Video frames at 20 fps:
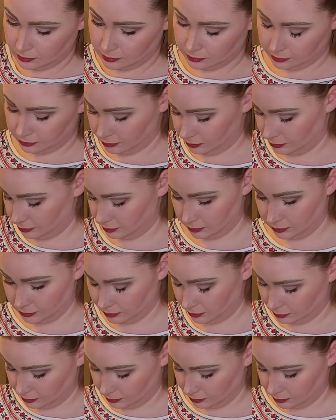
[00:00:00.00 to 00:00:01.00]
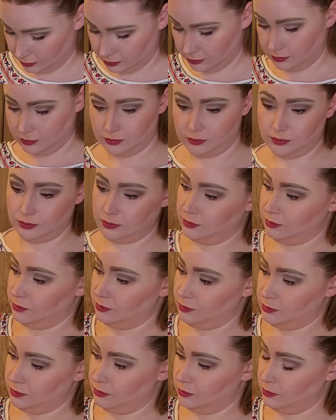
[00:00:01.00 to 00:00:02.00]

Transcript: it is dermatologist